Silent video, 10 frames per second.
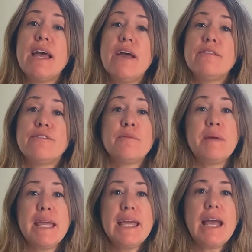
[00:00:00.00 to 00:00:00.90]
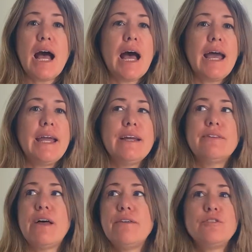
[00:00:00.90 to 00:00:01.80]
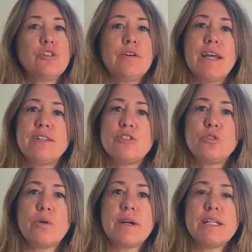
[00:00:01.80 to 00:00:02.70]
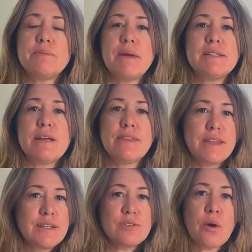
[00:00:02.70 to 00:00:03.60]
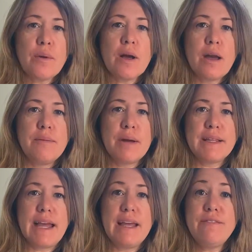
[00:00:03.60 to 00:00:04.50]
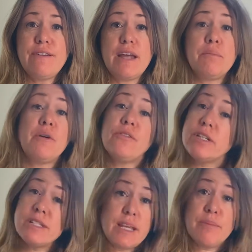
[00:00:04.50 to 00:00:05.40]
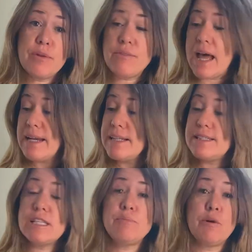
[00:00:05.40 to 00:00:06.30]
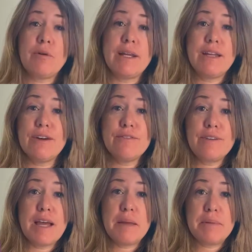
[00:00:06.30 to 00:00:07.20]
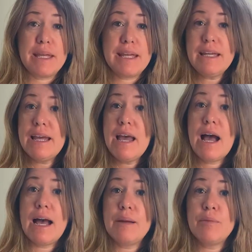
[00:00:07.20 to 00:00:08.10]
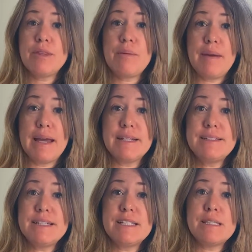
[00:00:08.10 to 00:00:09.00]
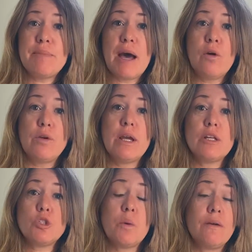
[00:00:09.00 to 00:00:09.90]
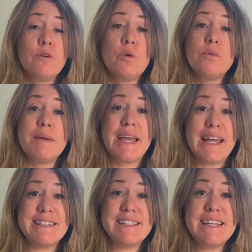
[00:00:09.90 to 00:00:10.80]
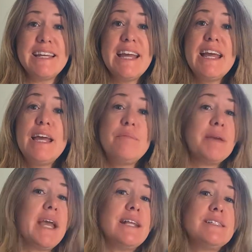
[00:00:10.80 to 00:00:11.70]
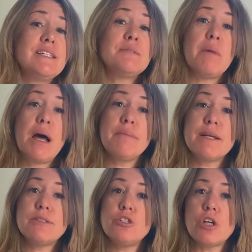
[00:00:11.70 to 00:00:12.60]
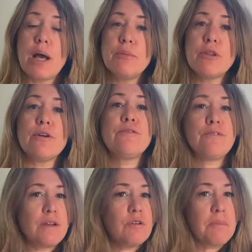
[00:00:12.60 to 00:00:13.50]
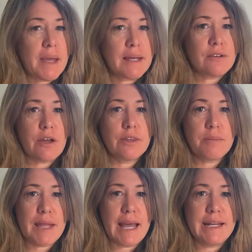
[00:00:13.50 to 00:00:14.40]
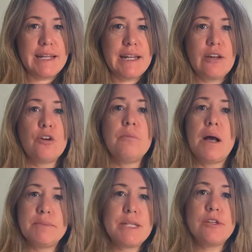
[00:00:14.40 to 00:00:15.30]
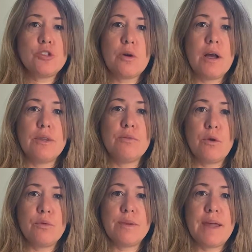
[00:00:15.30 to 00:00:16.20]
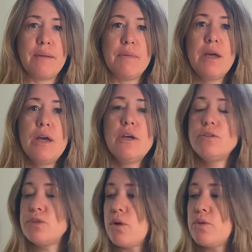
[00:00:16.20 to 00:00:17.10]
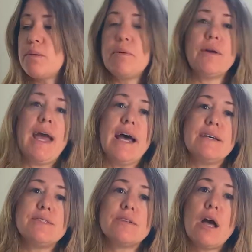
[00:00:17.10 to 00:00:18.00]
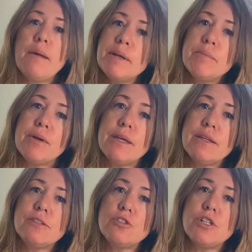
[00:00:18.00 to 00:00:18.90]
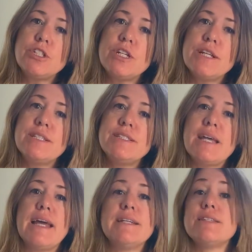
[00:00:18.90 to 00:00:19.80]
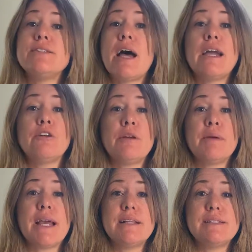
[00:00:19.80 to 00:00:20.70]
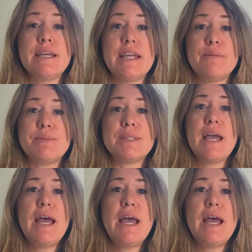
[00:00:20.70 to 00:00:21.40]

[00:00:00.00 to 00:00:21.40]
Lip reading: For me, I love to create stories based on things going on in my life. And a perfect example of that is this book right here, VIP, I'm with the Band. It's about 12-year-old Mackenzie. Mackenzie's mom gets a job with her favorite band on the planet, and her mom takes her on the road with them. So the book has comic book illustrations and is a diary Mackenzie keeps.